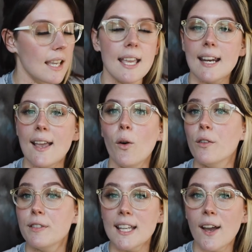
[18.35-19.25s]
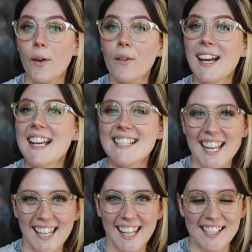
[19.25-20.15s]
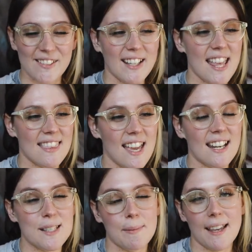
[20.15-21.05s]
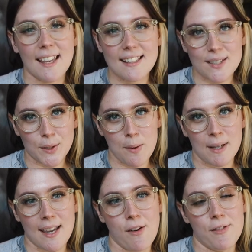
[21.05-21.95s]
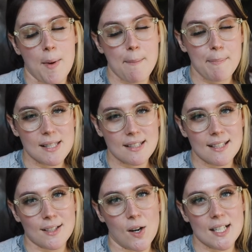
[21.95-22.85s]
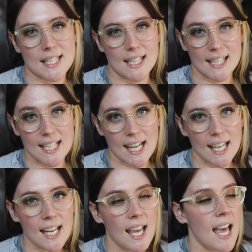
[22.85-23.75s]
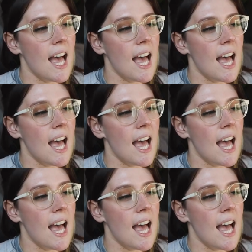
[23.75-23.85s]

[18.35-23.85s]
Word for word: in a whole video dedicated to it and that is my Instagram account for my business got deleted.